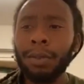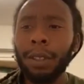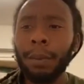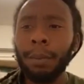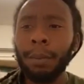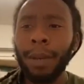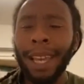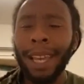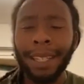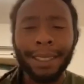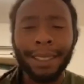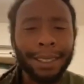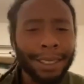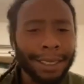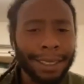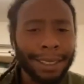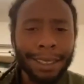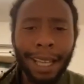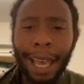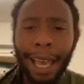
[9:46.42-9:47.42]

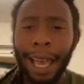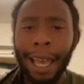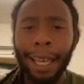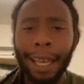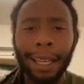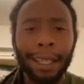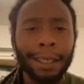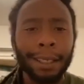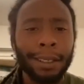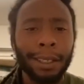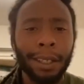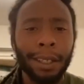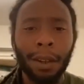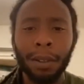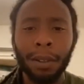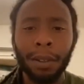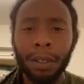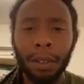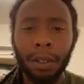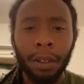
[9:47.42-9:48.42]

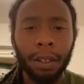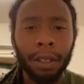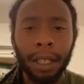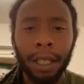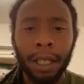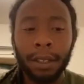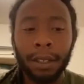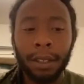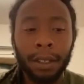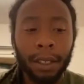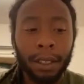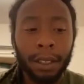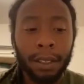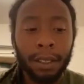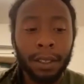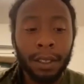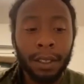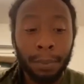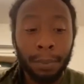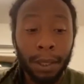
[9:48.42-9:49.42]
pesticides, certain things, because
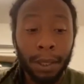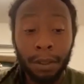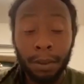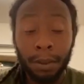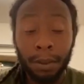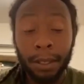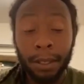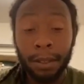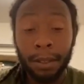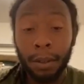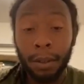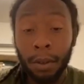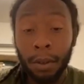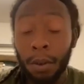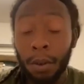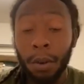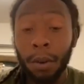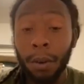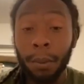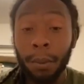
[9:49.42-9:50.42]
dispensaries are
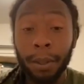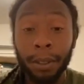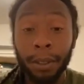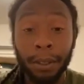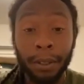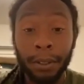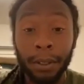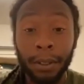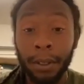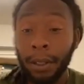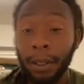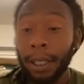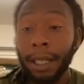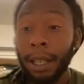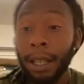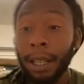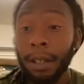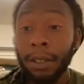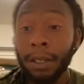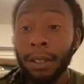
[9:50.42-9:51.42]
cool, but there's certain
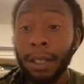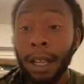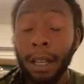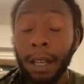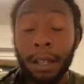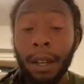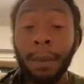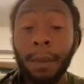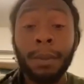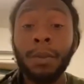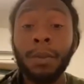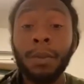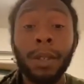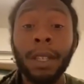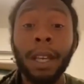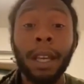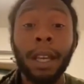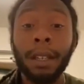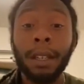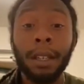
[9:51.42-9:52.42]
things that comes with
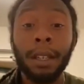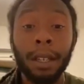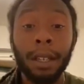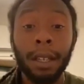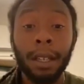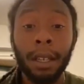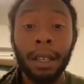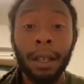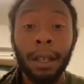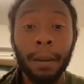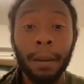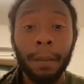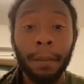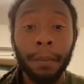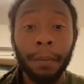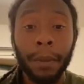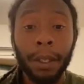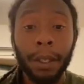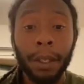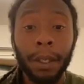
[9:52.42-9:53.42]
that.
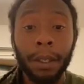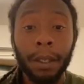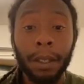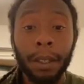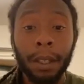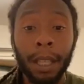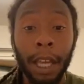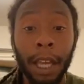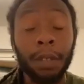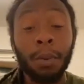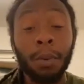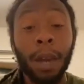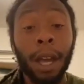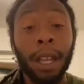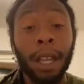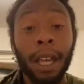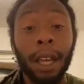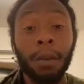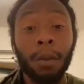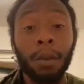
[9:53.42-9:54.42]
That's why,
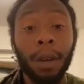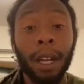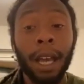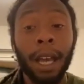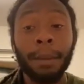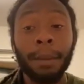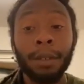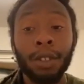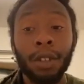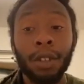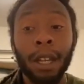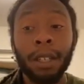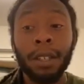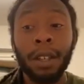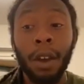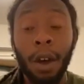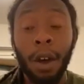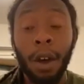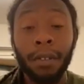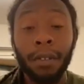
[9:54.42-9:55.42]
like, what I'm trying to
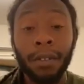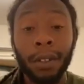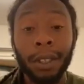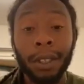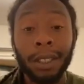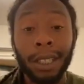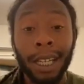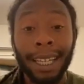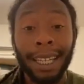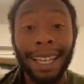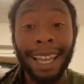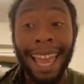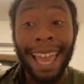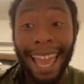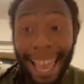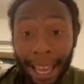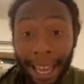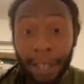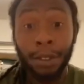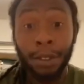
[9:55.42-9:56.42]
offer is like an
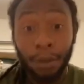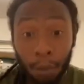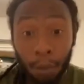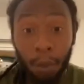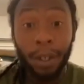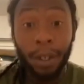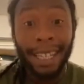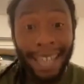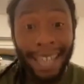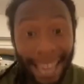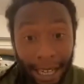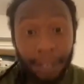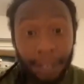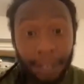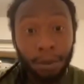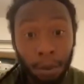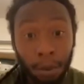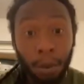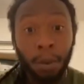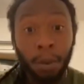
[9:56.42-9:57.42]
actual
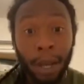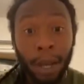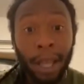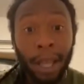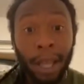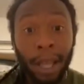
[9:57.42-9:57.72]
natural way.